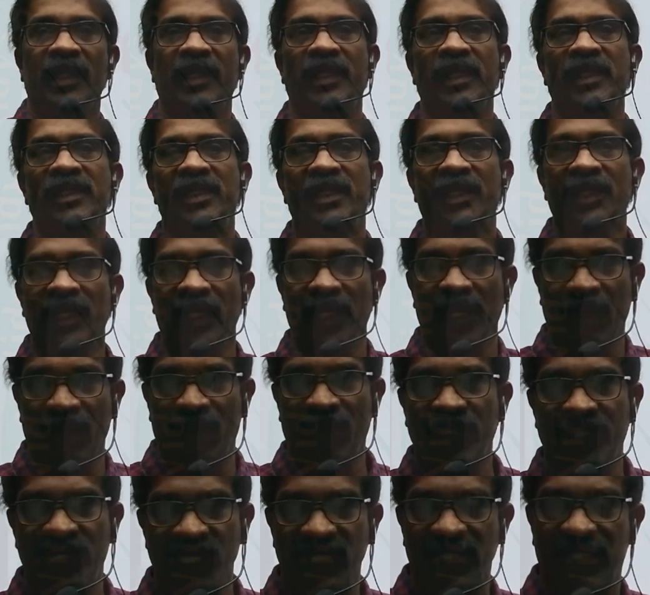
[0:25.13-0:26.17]
teaching
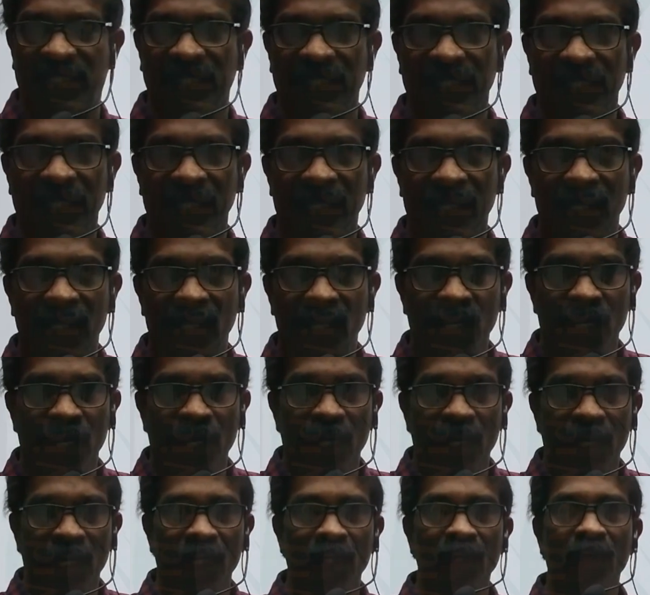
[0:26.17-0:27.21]
efficiency
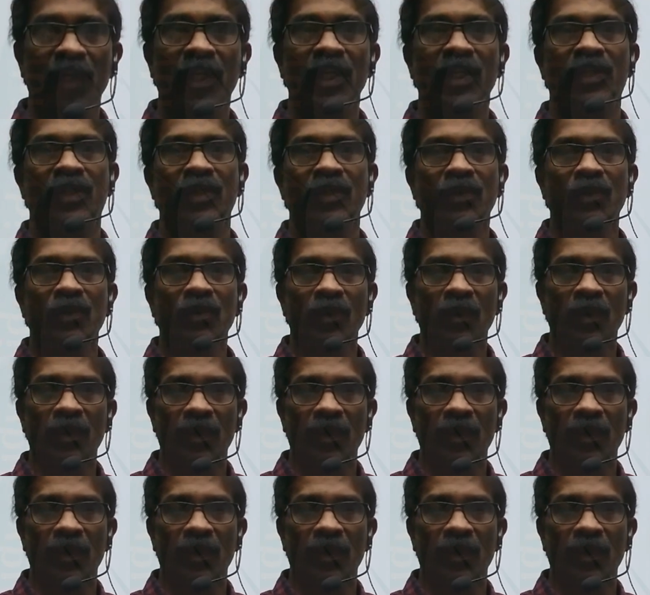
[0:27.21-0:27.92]
in order to